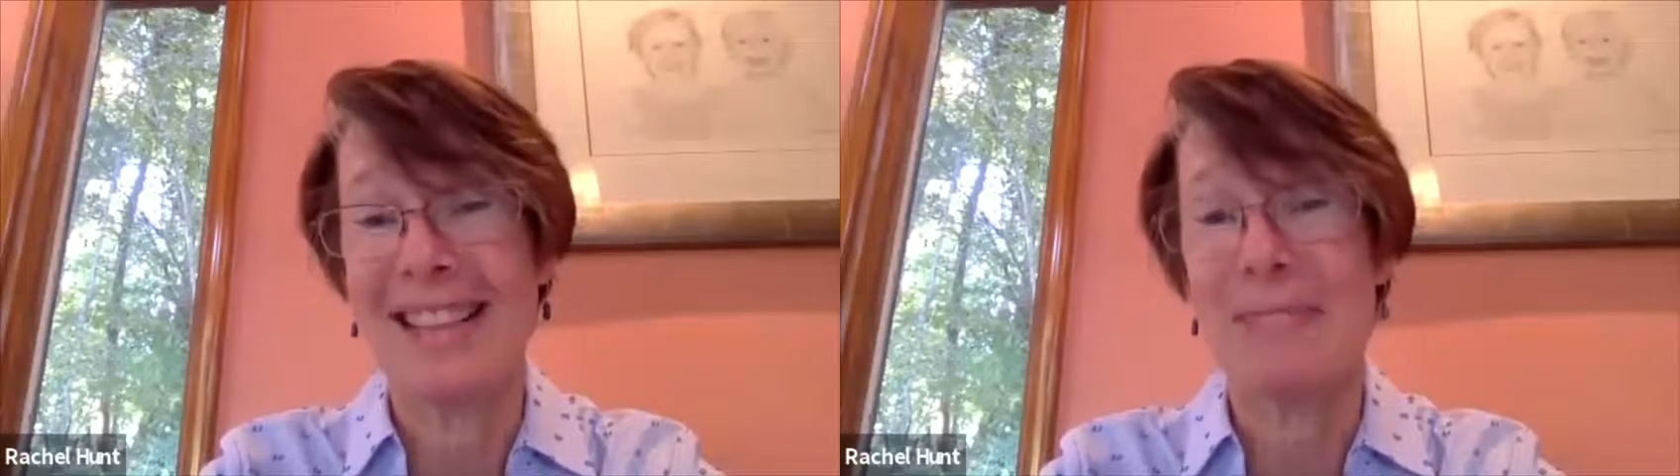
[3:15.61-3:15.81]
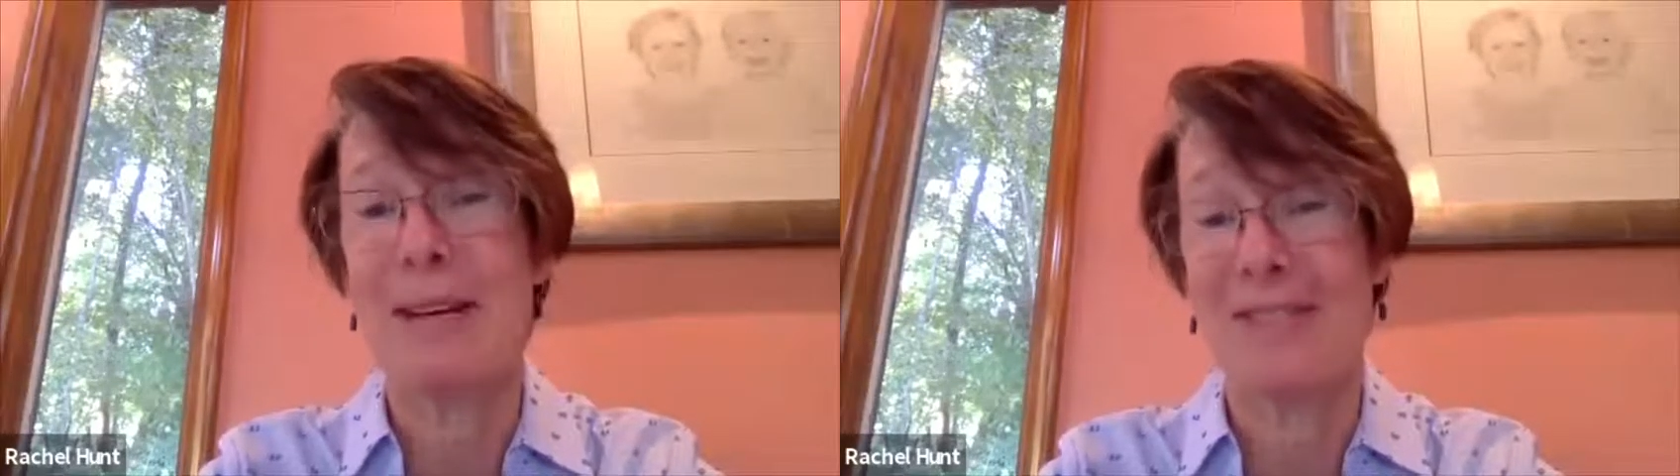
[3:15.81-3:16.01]

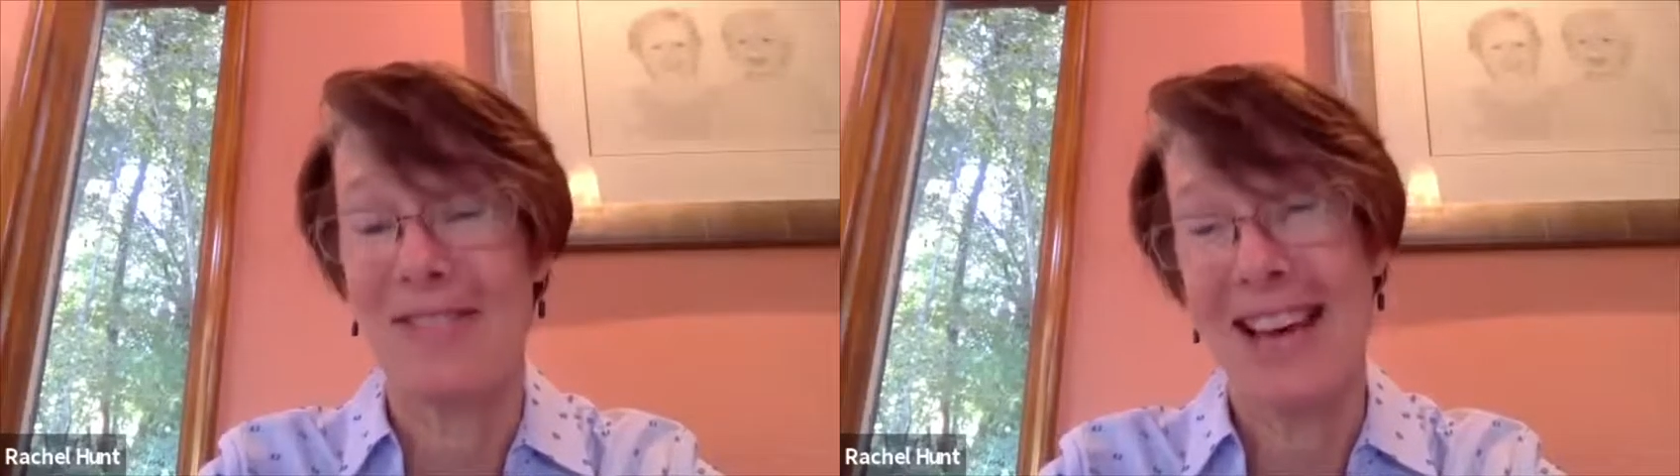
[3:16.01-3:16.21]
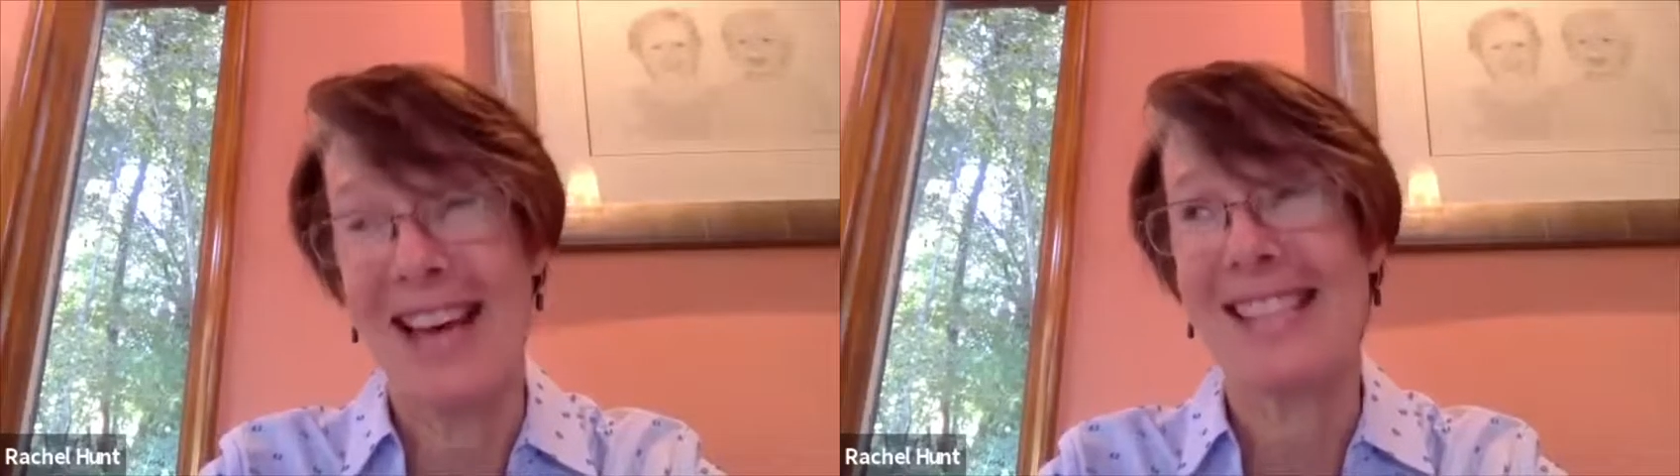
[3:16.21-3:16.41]
to be a
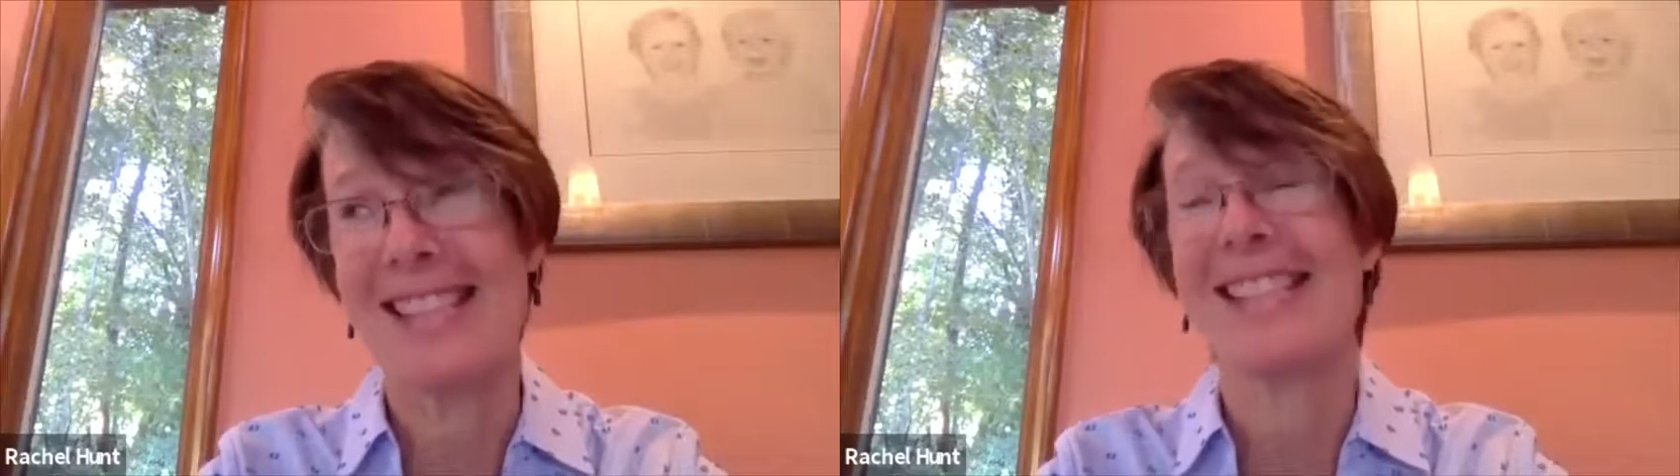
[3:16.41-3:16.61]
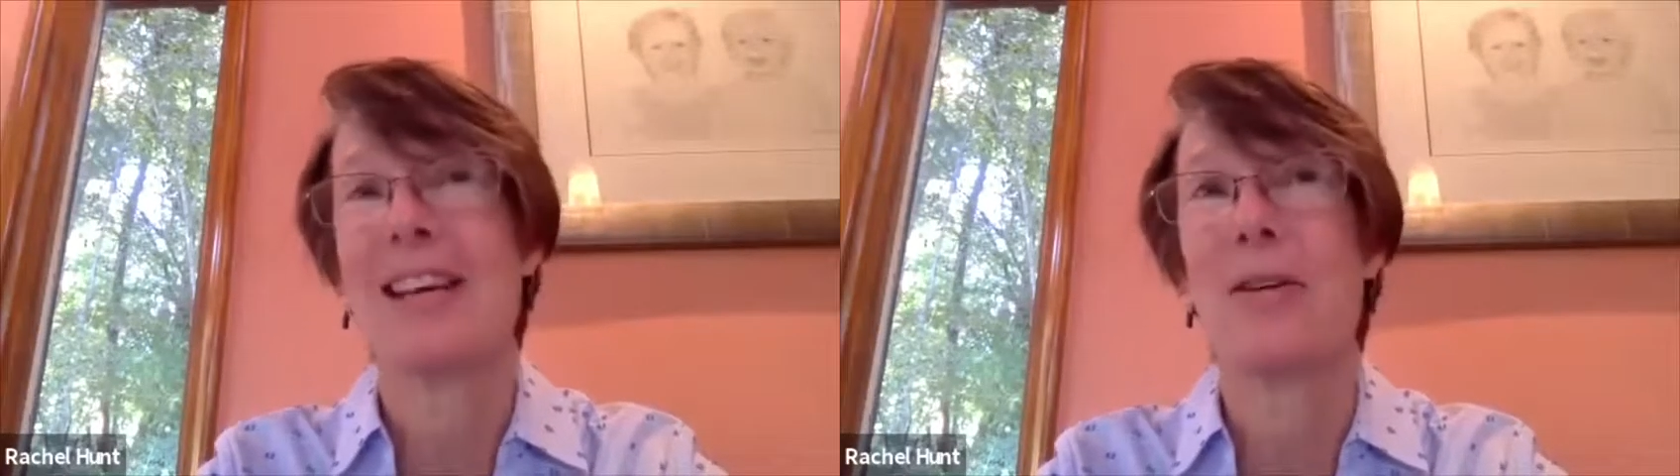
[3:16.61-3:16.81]
vet.
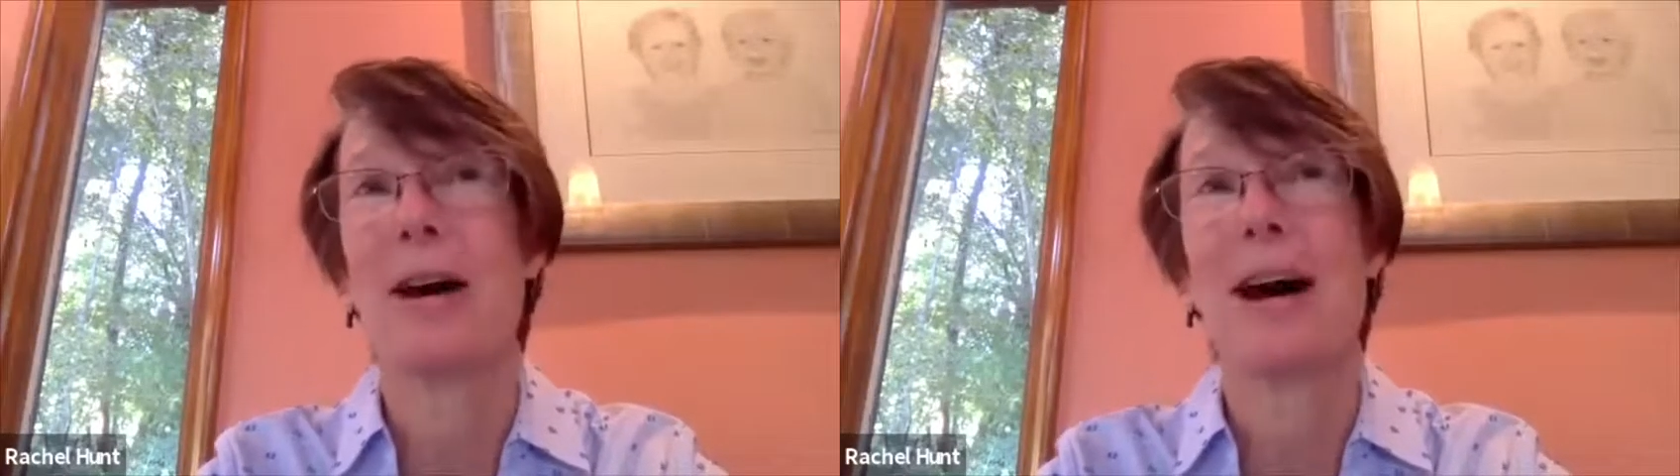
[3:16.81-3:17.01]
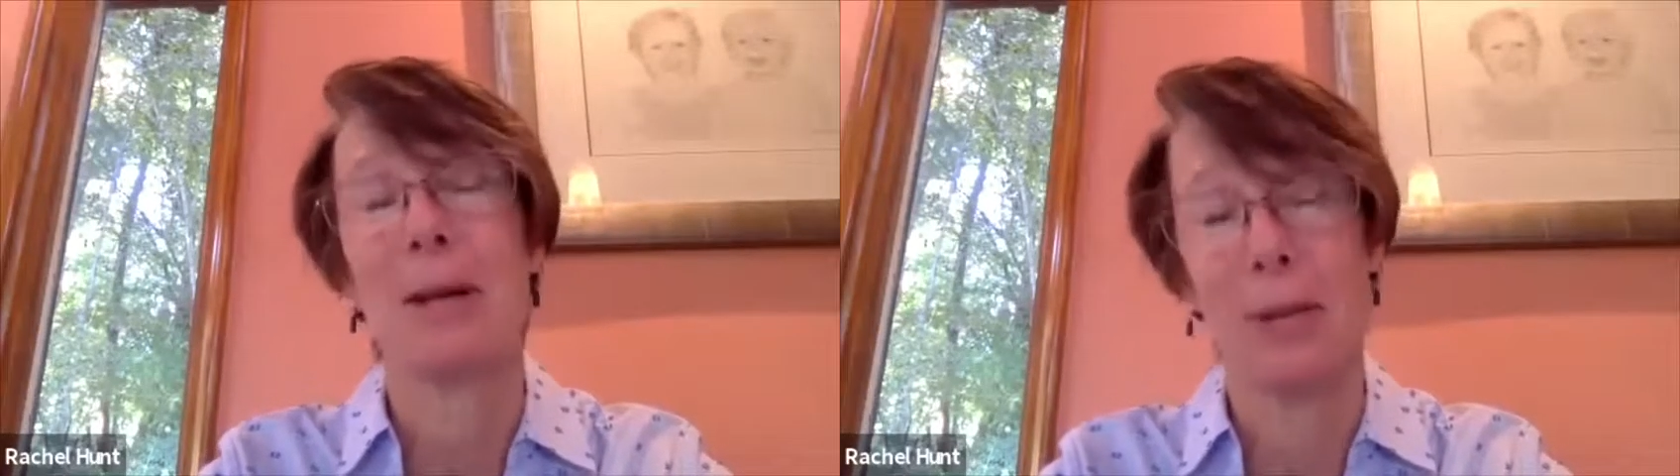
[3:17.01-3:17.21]
So
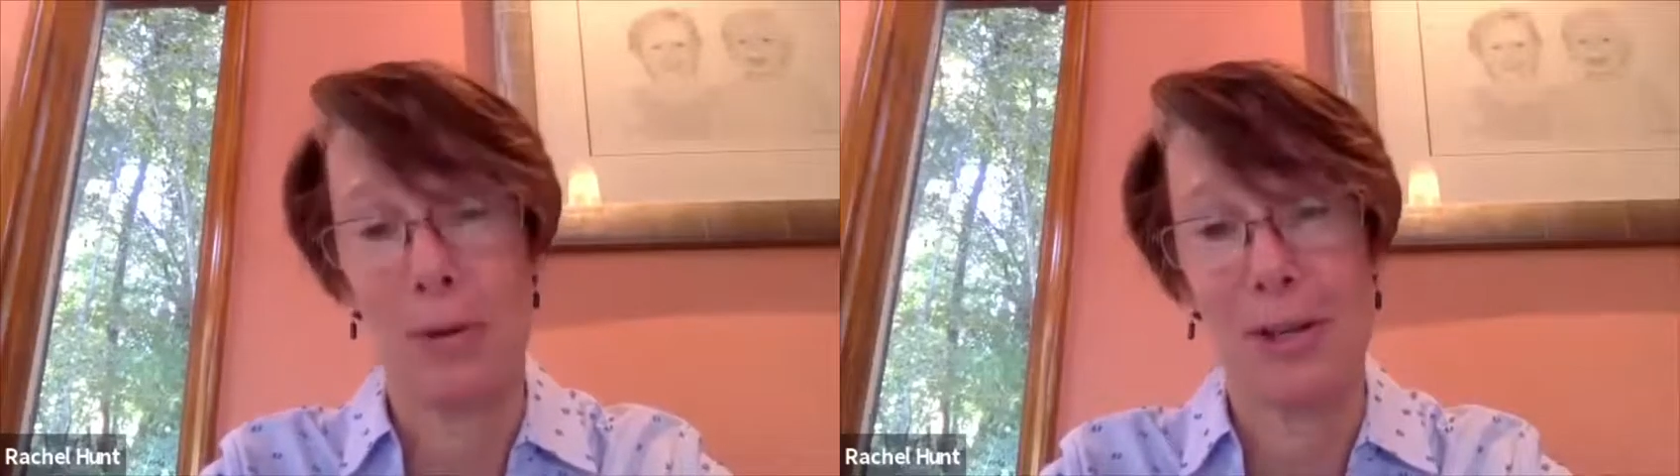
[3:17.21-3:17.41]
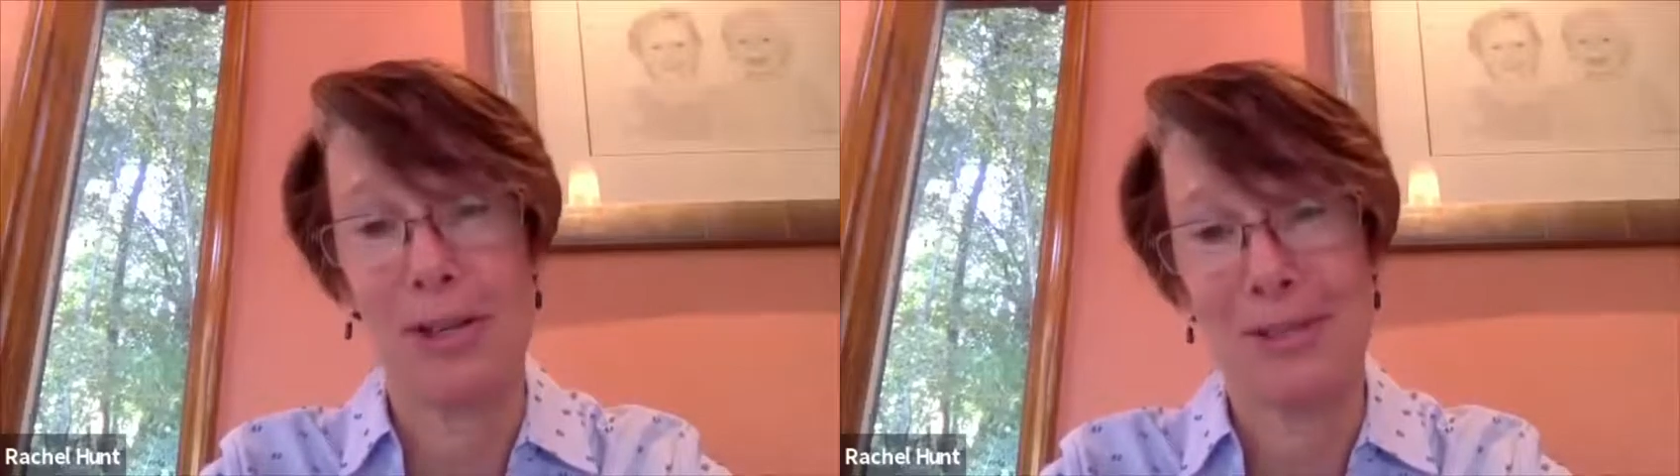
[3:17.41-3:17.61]
I'm a
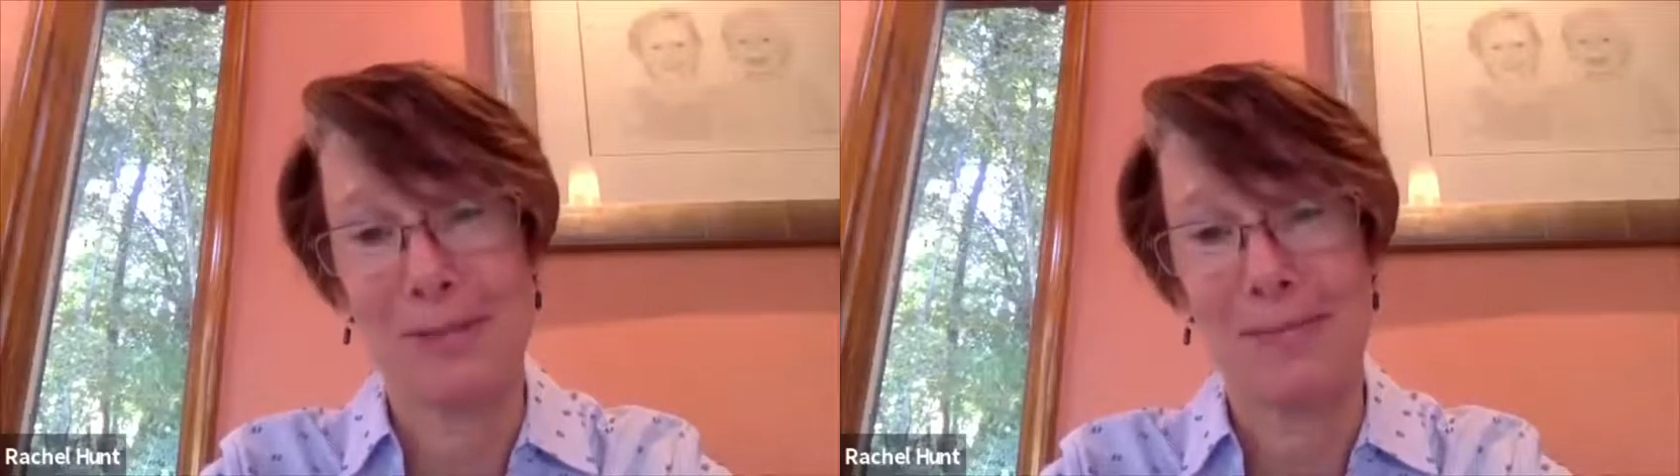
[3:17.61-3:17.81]
lawyer.